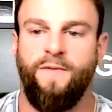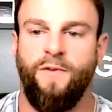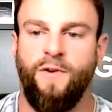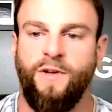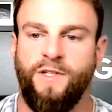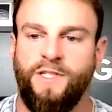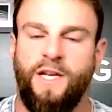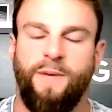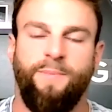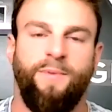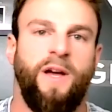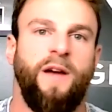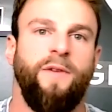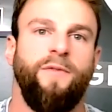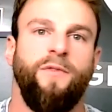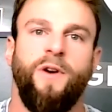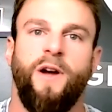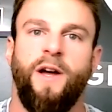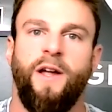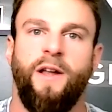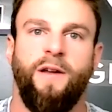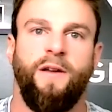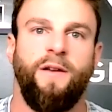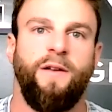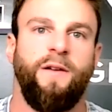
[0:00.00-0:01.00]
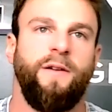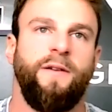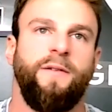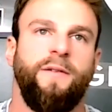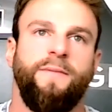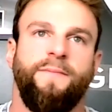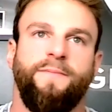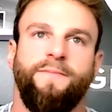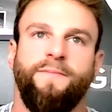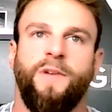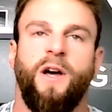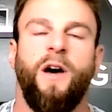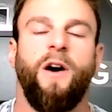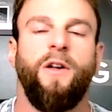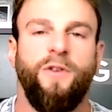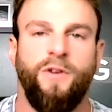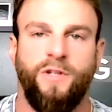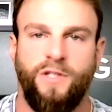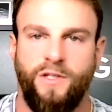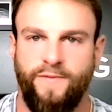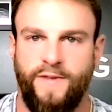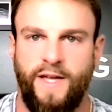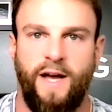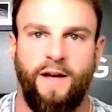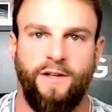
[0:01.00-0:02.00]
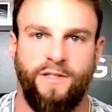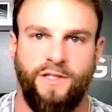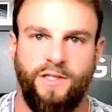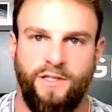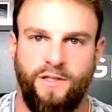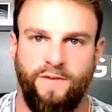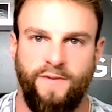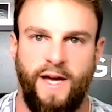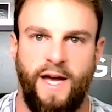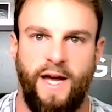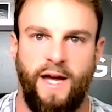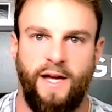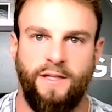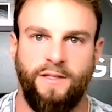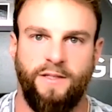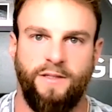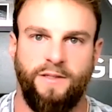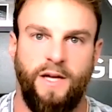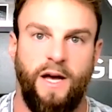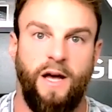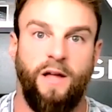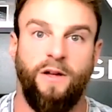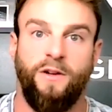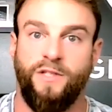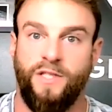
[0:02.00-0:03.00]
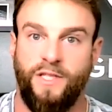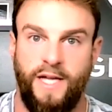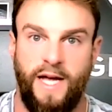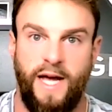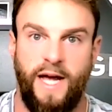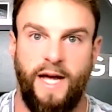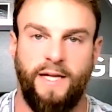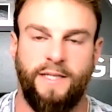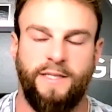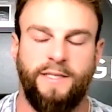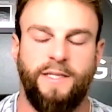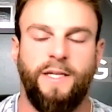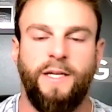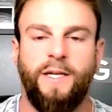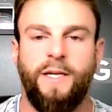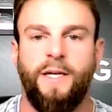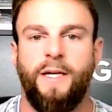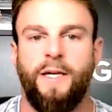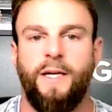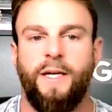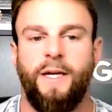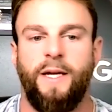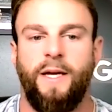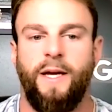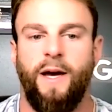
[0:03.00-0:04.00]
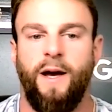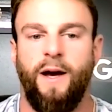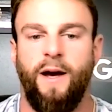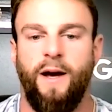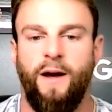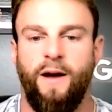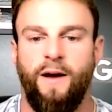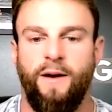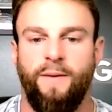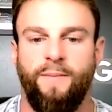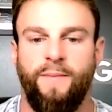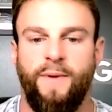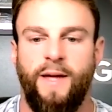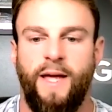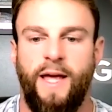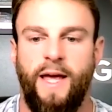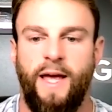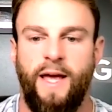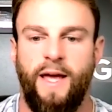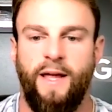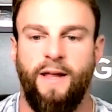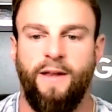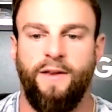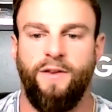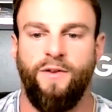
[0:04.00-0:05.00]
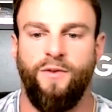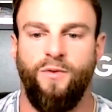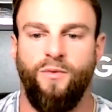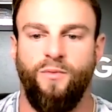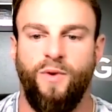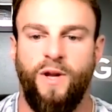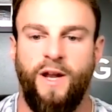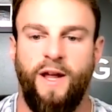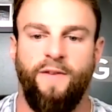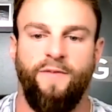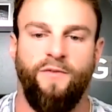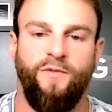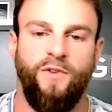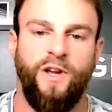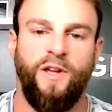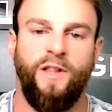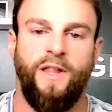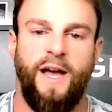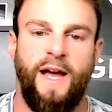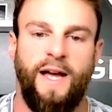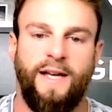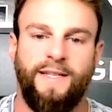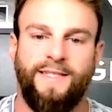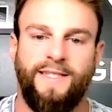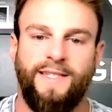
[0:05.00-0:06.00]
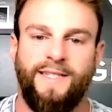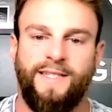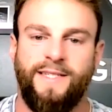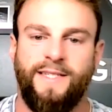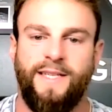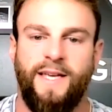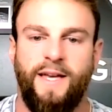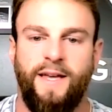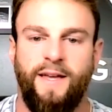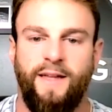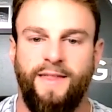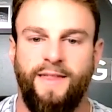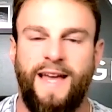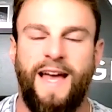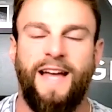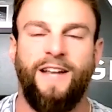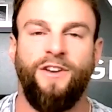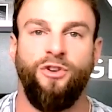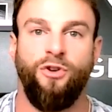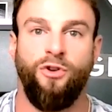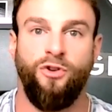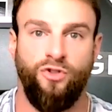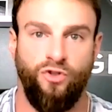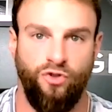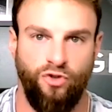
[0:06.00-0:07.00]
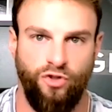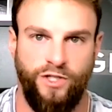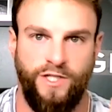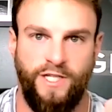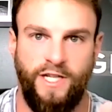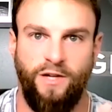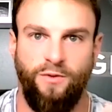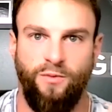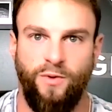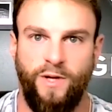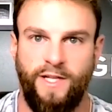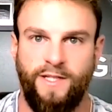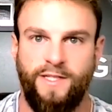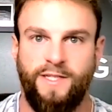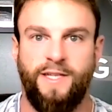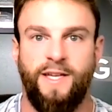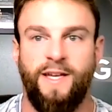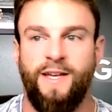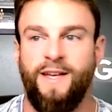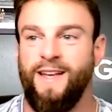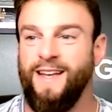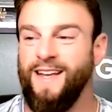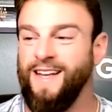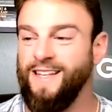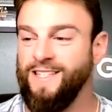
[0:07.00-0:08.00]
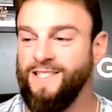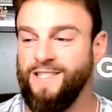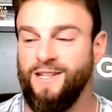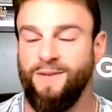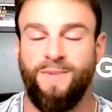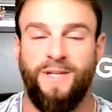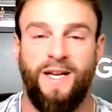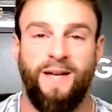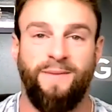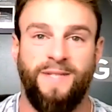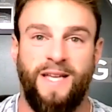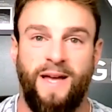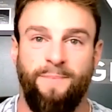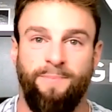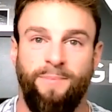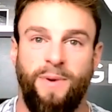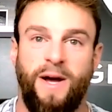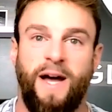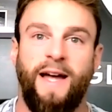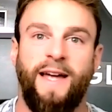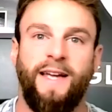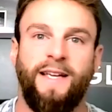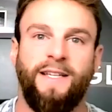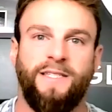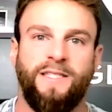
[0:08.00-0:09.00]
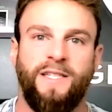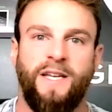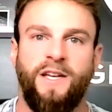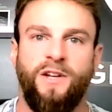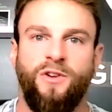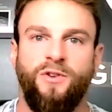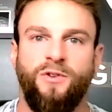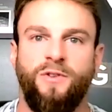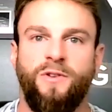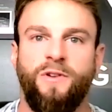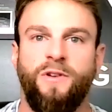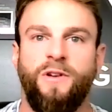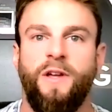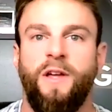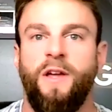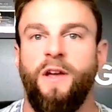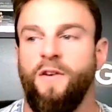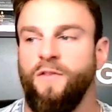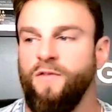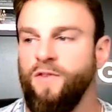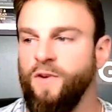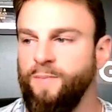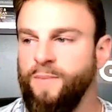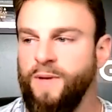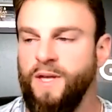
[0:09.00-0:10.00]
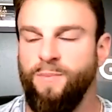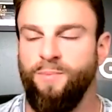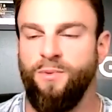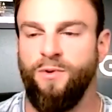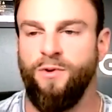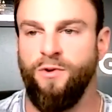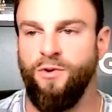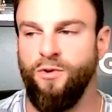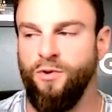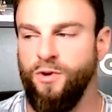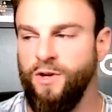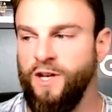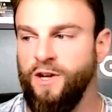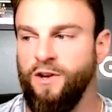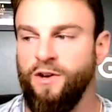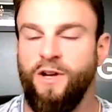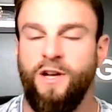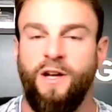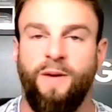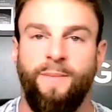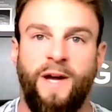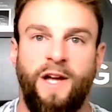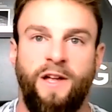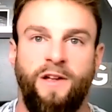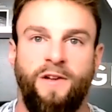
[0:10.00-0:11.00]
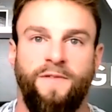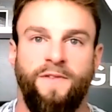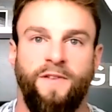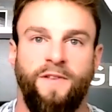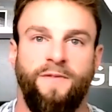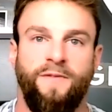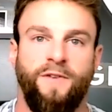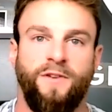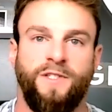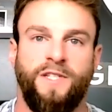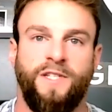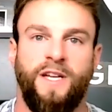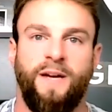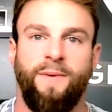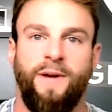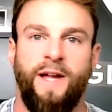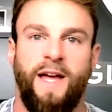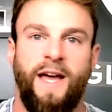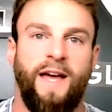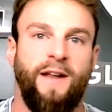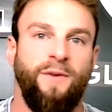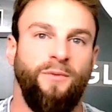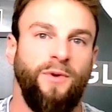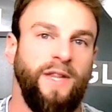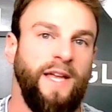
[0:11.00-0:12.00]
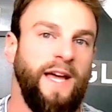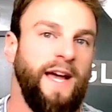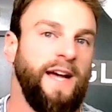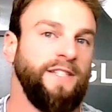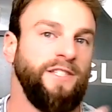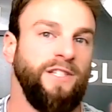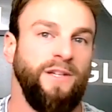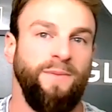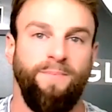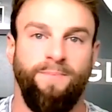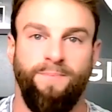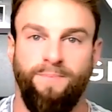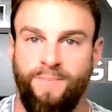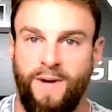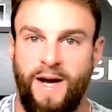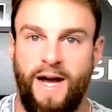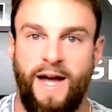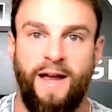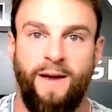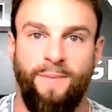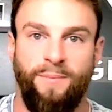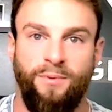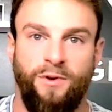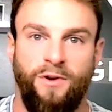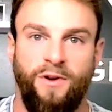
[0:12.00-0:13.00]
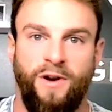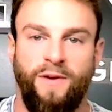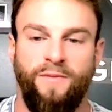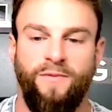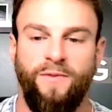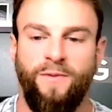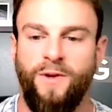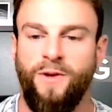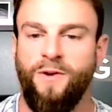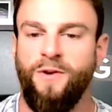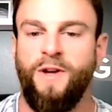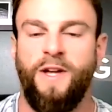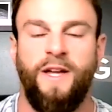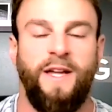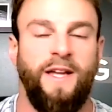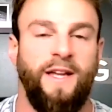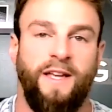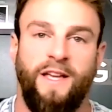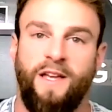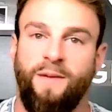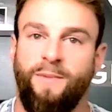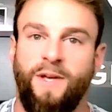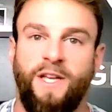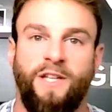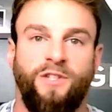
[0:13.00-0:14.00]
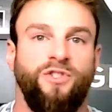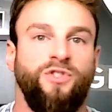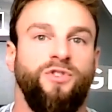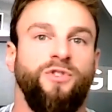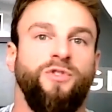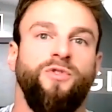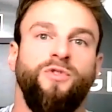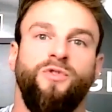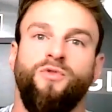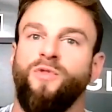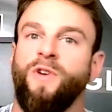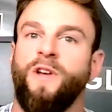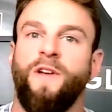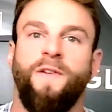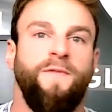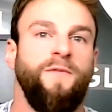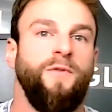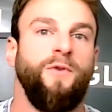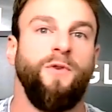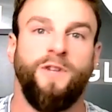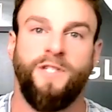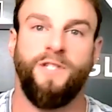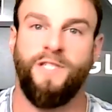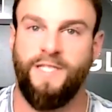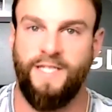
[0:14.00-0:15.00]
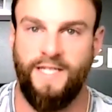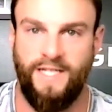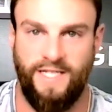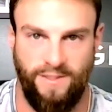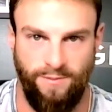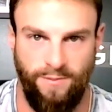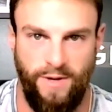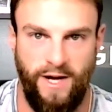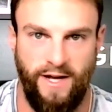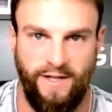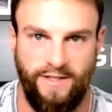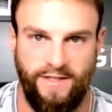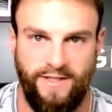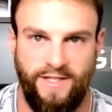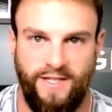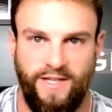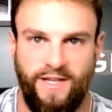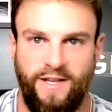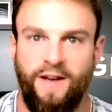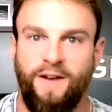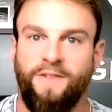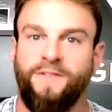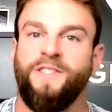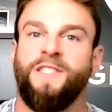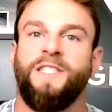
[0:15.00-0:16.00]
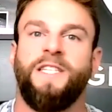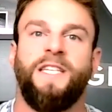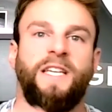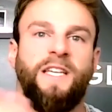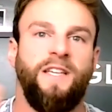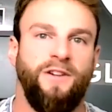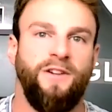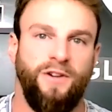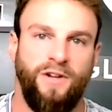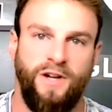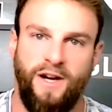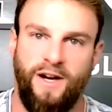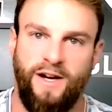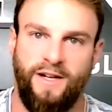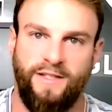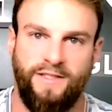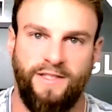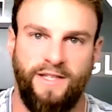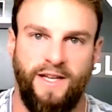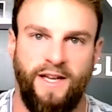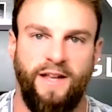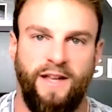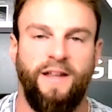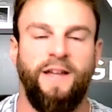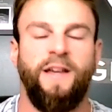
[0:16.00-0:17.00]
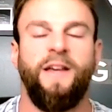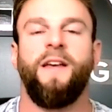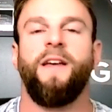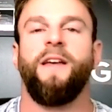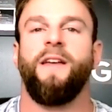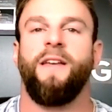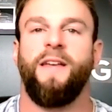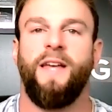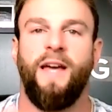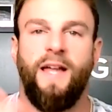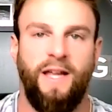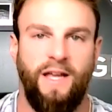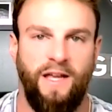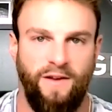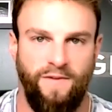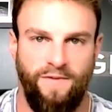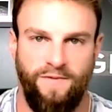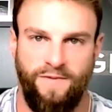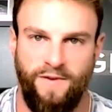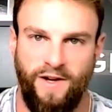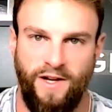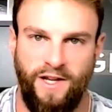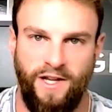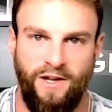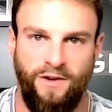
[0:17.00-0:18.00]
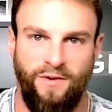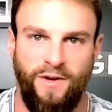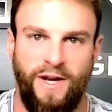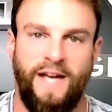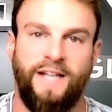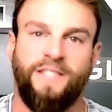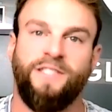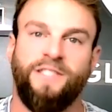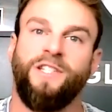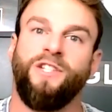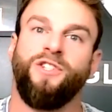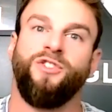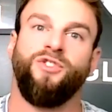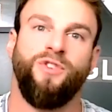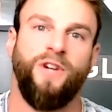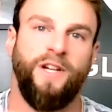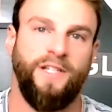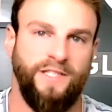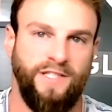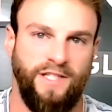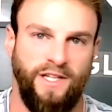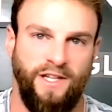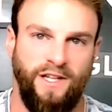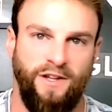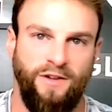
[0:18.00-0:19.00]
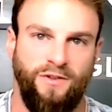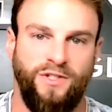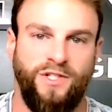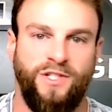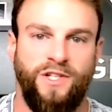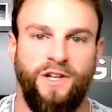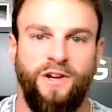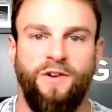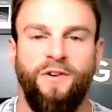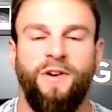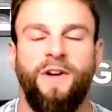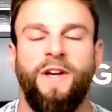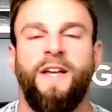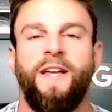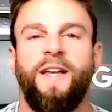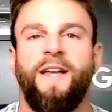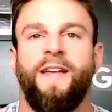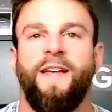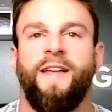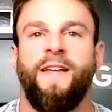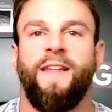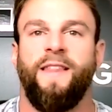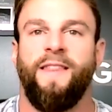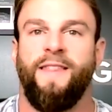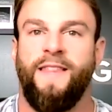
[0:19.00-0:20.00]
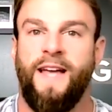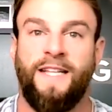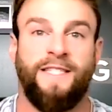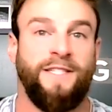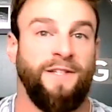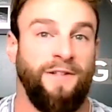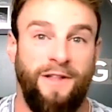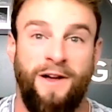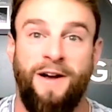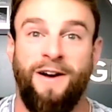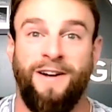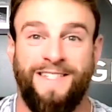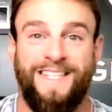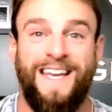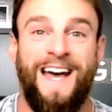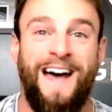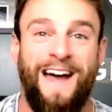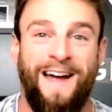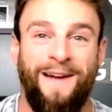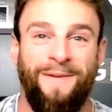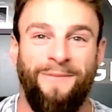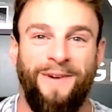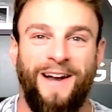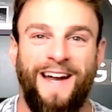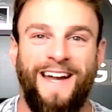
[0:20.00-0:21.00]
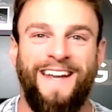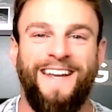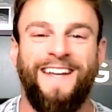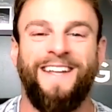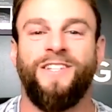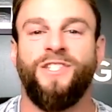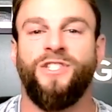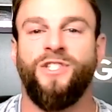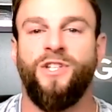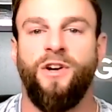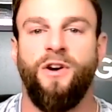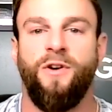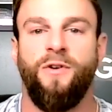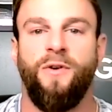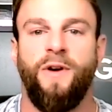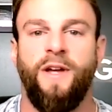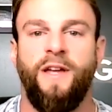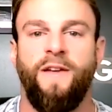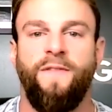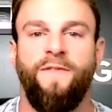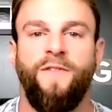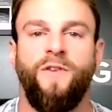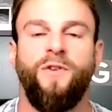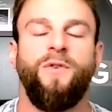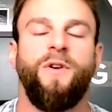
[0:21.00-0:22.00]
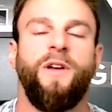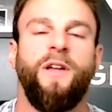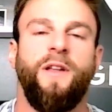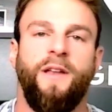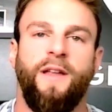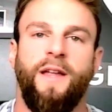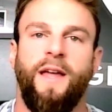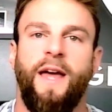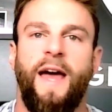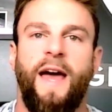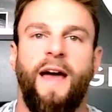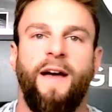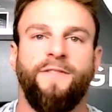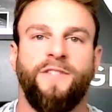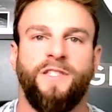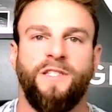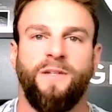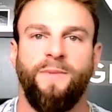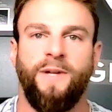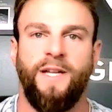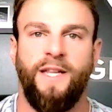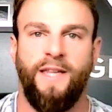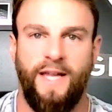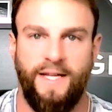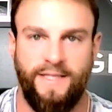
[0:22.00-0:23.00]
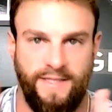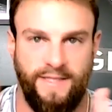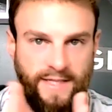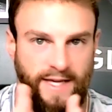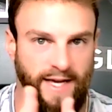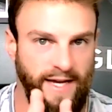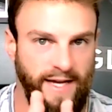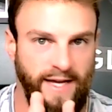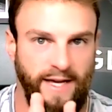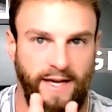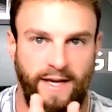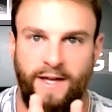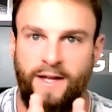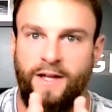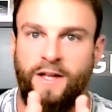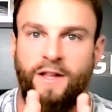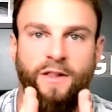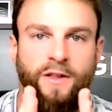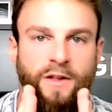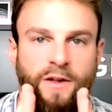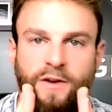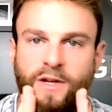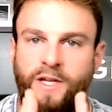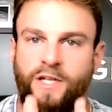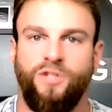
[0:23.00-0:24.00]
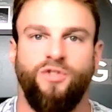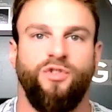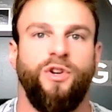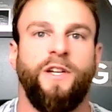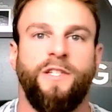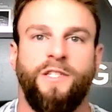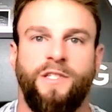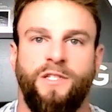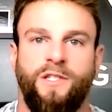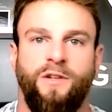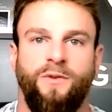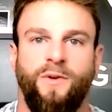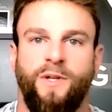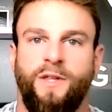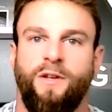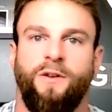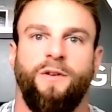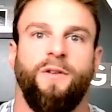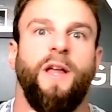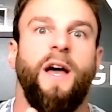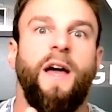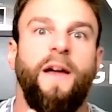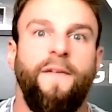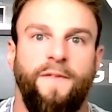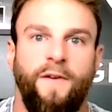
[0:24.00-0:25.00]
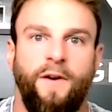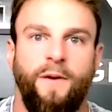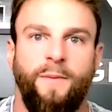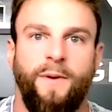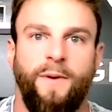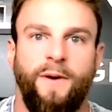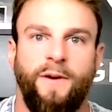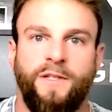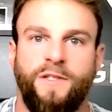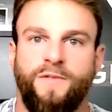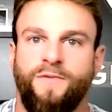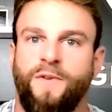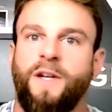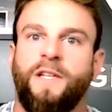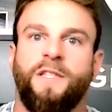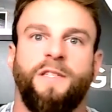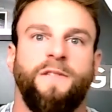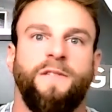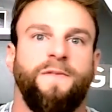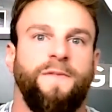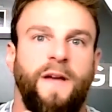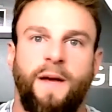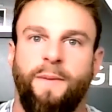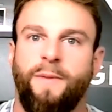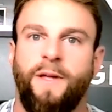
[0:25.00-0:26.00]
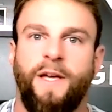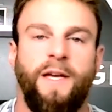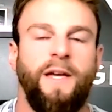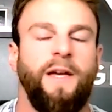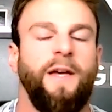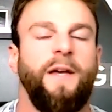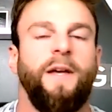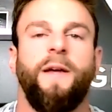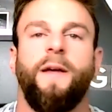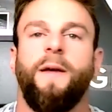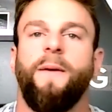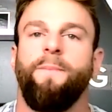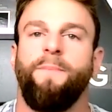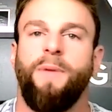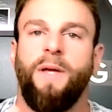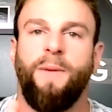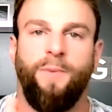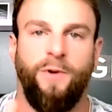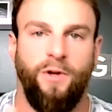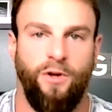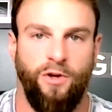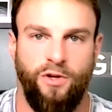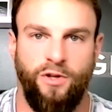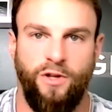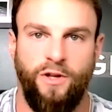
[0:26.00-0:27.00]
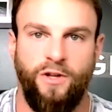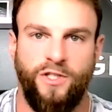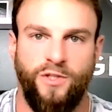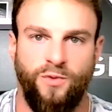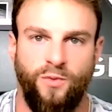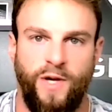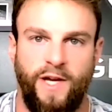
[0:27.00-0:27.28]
for example, I've run hundreds of thousands of ads, dollars in ads. And what I've realized is that nurture sequence and sometimes that buying cycle for people who hearing about you for the first time in an ad when they actually buy a program for you can be 2, 3, 4, 6 months of seeing your content, getting in front of you, and actually trusting you. So that's a long time, right? So if you can have somebody that's like literally trusts you with their life almost, friends, family, people you're close